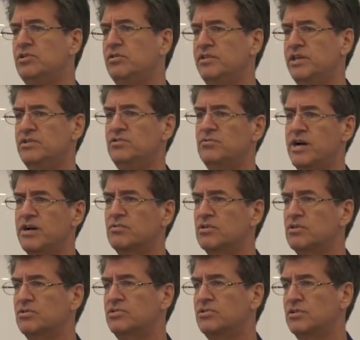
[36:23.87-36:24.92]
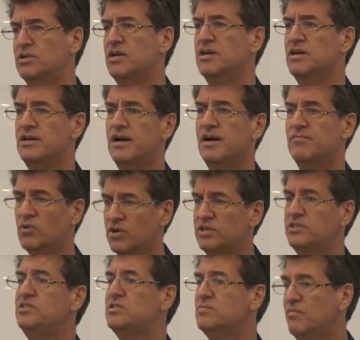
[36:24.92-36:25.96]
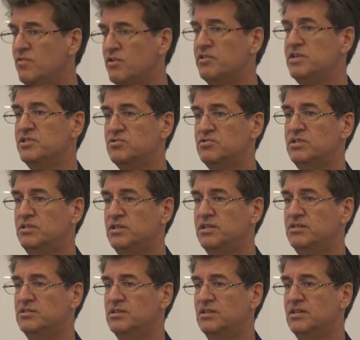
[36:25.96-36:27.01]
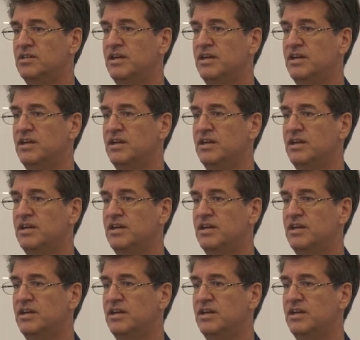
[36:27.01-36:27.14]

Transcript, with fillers: you know, they do agriculture. We're going to see some very interesting things.